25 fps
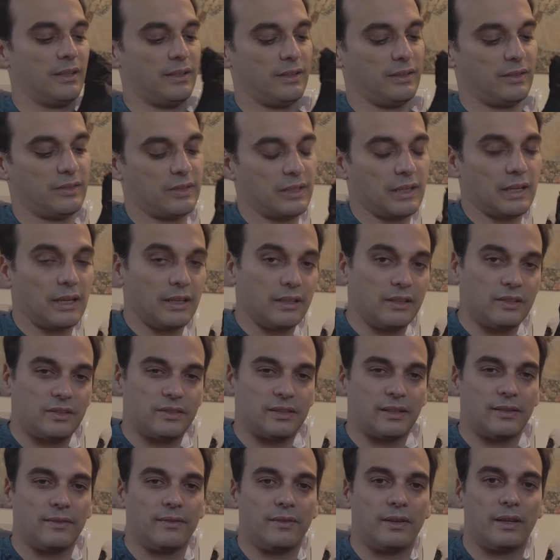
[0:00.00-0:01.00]
It's
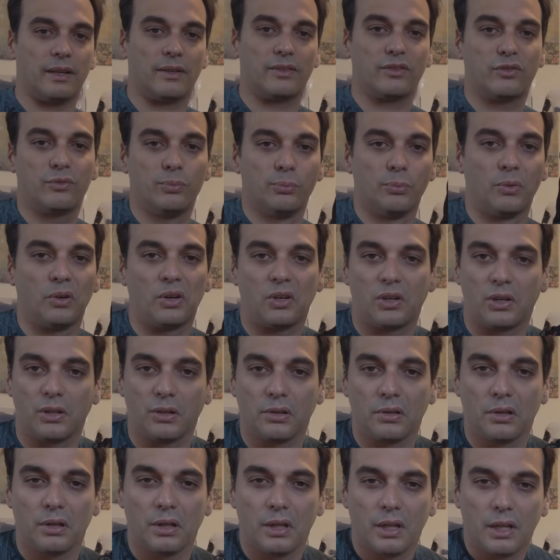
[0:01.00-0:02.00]
a
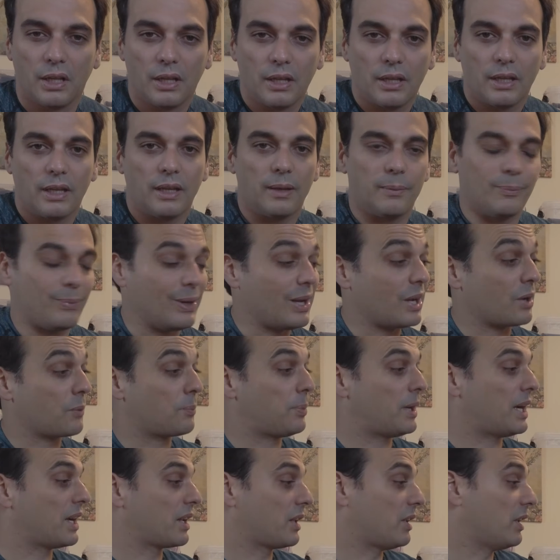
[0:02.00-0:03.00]
small
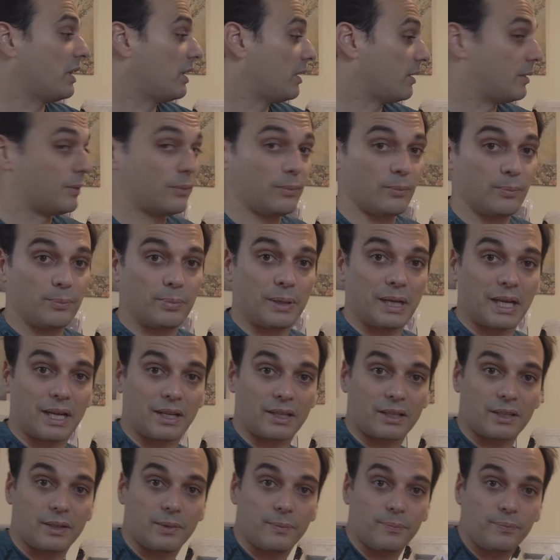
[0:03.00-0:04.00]
backpacking
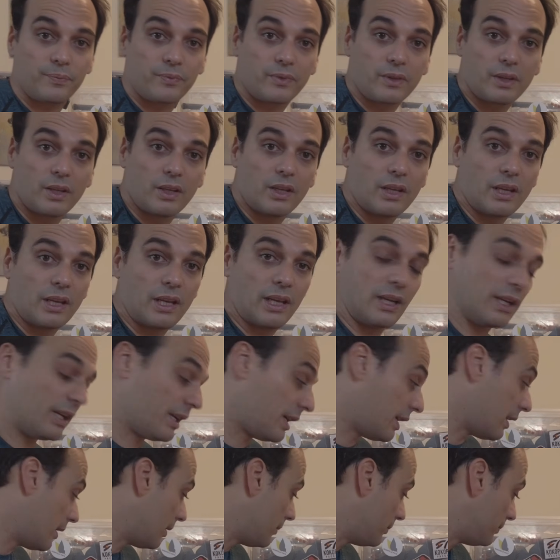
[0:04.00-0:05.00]
pack.
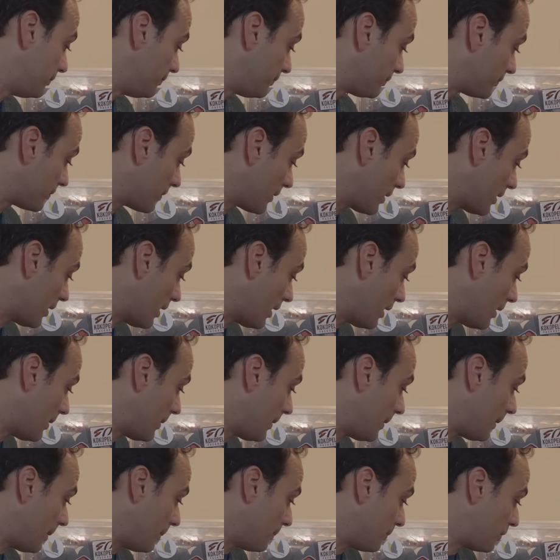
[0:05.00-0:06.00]
Um,
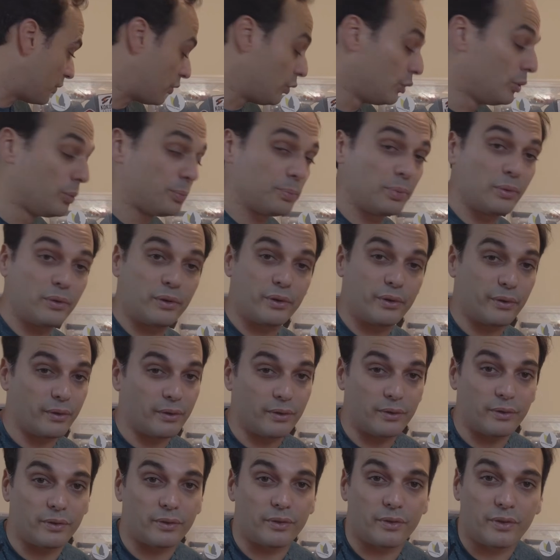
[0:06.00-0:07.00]
I'm
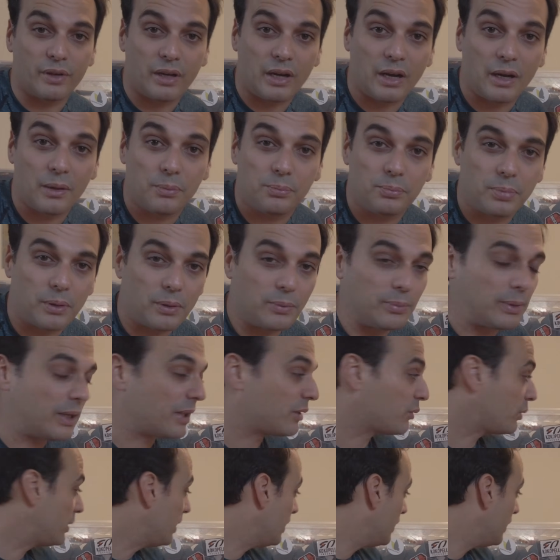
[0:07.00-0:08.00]
super hype about